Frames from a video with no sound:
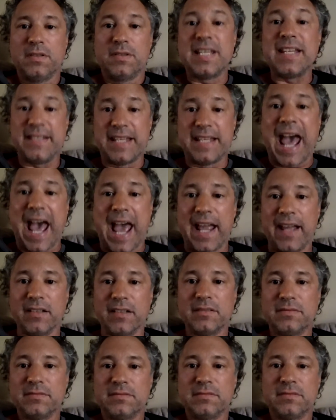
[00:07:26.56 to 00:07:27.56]
today.
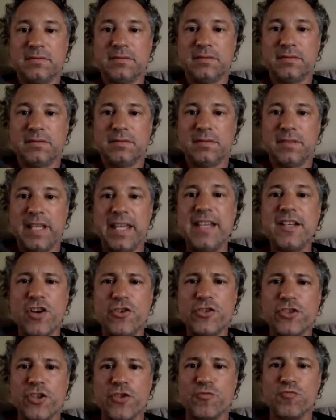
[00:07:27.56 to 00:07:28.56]
He
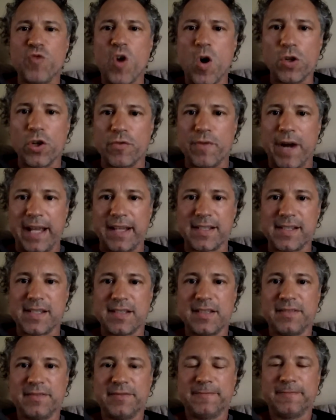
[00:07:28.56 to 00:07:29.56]
goes to roller
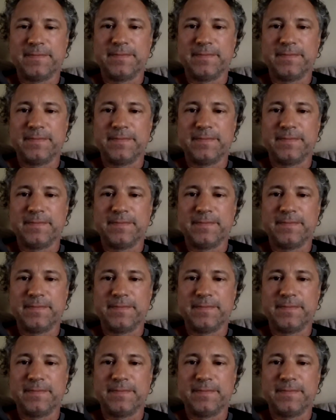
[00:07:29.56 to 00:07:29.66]
rinks.